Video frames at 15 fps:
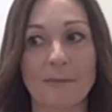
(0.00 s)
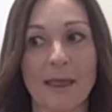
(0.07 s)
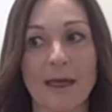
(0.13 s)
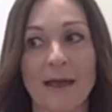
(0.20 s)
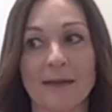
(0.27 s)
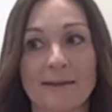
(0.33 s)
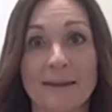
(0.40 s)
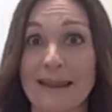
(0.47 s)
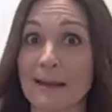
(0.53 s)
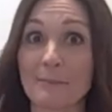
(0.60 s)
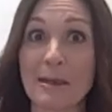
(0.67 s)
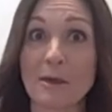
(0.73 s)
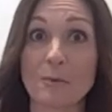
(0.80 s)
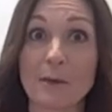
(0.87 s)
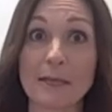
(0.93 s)
and that I can
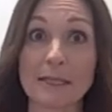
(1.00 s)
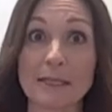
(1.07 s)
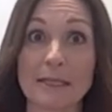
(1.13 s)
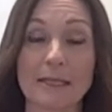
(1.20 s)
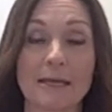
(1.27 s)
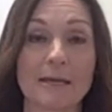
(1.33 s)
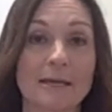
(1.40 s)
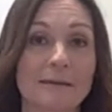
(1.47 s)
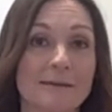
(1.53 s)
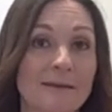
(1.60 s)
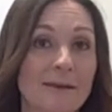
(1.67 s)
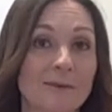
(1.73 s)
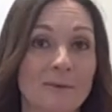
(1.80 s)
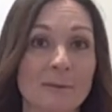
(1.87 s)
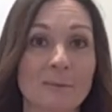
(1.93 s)
make quickly in
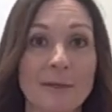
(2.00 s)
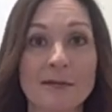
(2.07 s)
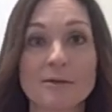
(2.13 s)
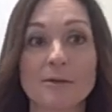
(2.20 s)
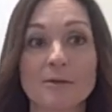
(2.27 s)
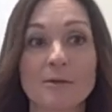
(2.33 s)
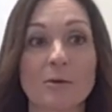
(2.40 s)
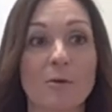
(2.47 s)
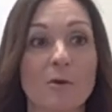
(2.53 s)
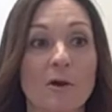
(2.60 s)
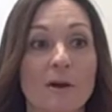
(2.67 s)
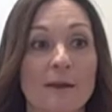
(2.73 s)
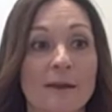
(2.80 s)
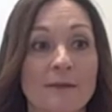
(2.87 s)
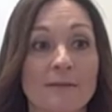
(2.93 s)
either a blender
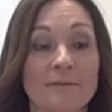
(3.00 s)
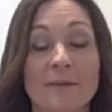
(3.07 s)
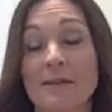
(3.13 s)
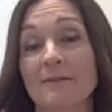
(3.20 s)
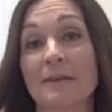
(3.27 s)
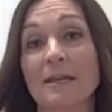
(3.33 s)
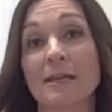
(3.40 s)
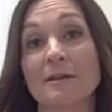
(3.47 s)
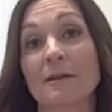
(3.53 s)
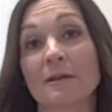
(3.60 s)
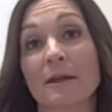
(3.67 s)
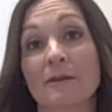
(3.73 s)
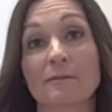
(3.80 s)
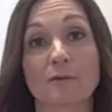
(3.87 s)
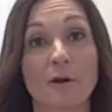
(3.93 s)
or even eat a
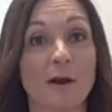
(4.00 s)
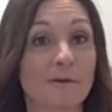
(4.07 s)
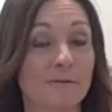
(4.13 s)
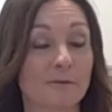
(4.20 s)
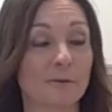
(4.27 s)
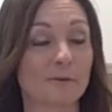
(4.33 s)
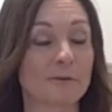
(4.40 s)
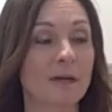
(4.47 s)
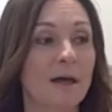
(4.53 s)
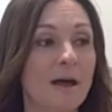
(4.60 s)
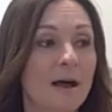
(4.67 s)
lot of raw food.